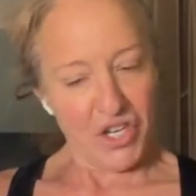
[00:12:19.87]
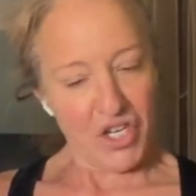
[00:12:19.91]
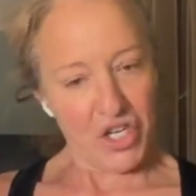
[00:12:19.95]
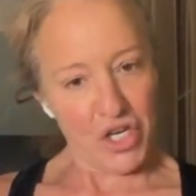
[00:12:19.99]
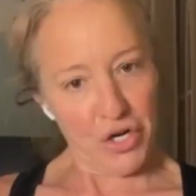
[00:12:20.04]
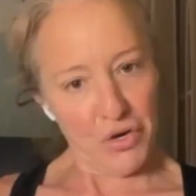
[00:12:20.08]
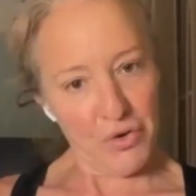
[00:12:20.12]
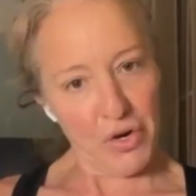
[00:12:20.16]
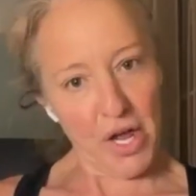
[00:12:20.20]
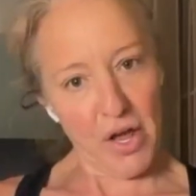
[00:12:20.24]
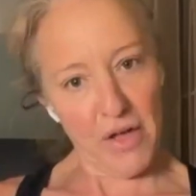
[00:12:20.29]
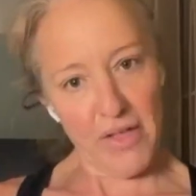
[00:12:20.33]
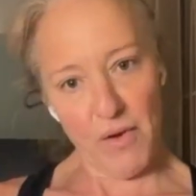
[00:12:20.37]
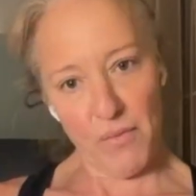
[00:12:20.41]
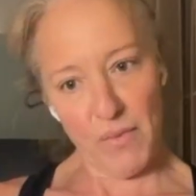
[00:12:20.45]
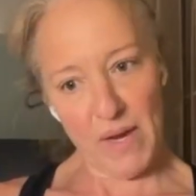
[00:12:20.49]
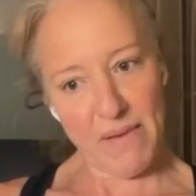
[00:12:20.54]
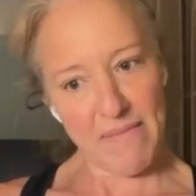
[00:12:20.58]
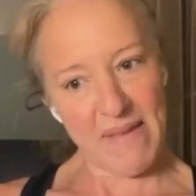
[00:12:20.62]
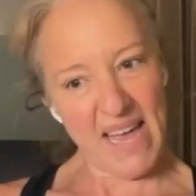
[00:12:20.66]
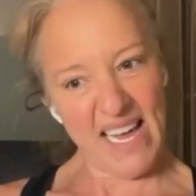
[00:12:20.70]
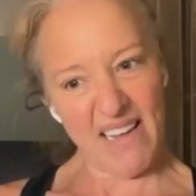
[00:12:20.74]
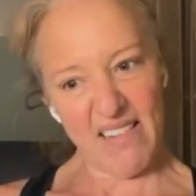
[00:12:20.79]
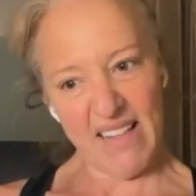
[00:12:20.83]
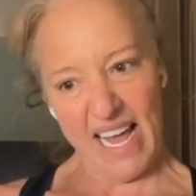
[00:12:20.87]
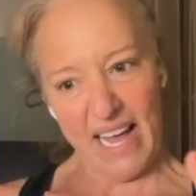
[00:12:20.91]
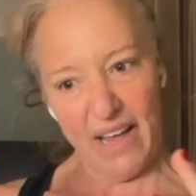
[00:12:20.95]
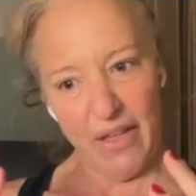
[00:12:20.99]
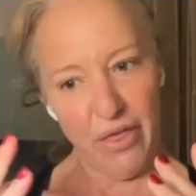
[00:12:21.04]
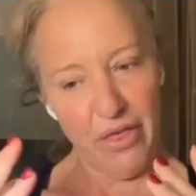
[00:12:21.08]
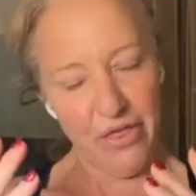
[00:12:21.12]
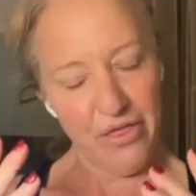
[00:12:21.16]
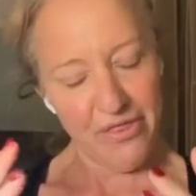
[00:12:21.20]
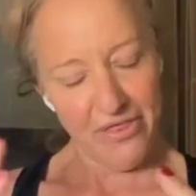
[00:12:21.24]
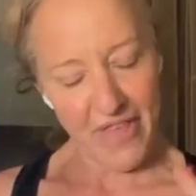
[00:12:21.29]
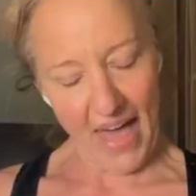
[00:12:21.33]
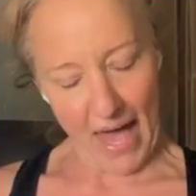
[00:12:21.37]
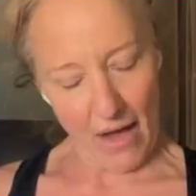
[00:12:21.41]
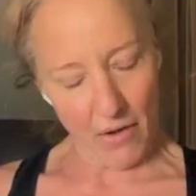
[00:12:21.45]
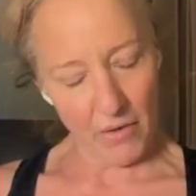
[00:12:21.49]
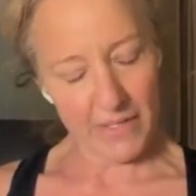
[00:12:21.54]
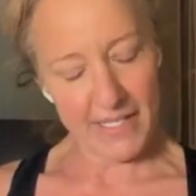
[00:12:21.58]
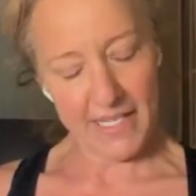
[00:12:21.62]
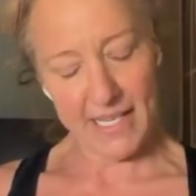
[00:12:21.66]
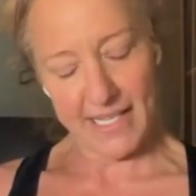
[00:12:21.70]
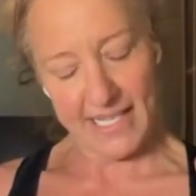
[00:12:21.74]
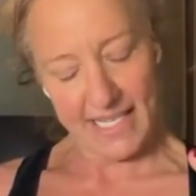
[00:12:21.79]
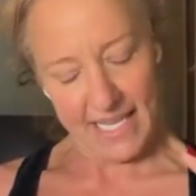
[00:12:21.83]
Do you know that we make like
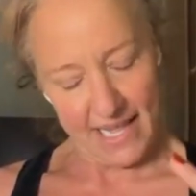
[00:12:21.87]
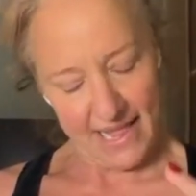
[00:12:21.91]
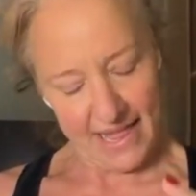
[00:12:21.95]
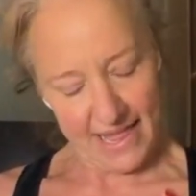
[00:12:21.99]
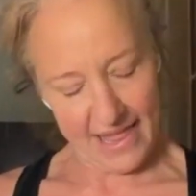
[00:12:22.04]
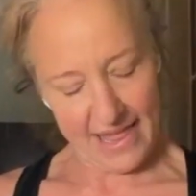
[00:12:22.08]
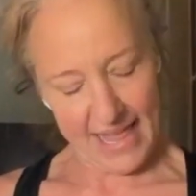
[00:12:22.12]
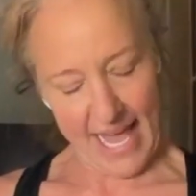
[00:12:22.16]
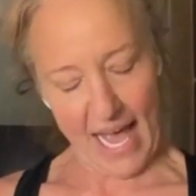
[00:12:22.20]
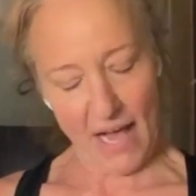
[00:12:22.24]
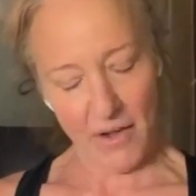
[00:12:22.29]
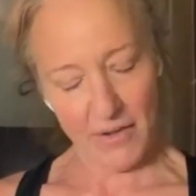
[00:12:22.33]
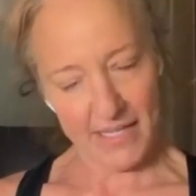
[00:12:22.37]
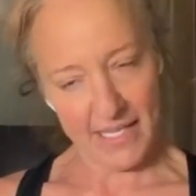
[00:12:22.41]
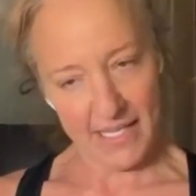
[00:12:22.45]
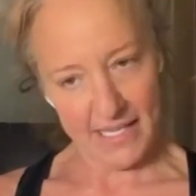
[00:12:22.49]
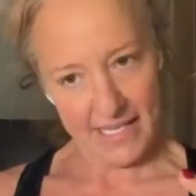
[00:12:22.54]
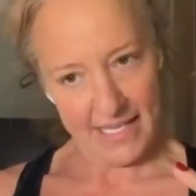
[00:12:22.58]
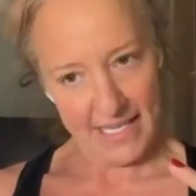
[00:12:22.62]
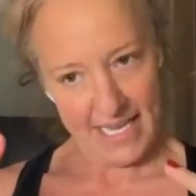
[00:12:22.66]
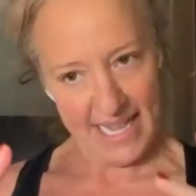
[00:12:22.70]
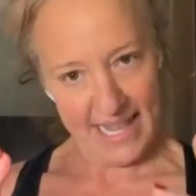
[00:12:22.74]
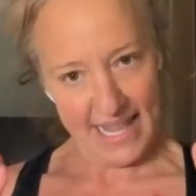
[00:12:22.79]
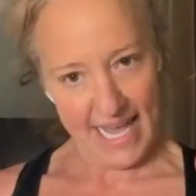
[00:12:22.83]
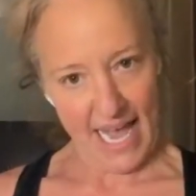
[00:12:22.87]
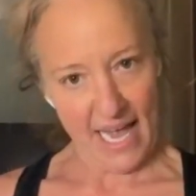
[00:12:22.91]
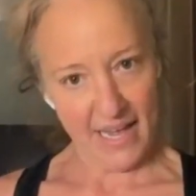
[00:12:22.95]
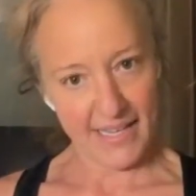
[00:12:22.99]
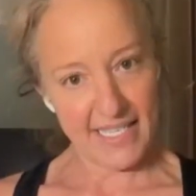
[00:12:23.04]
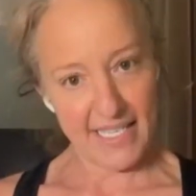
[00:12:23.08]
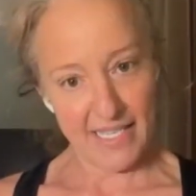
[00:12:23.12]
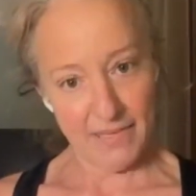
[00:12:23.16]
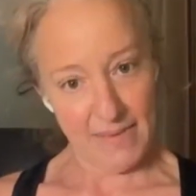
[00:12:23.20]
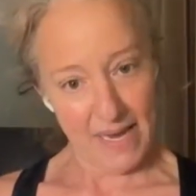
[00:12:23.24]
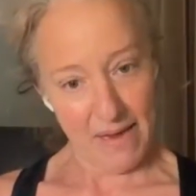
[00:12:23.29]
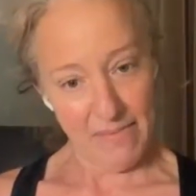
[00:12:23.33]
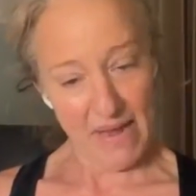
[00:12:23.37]
thousands and thousands and thousands,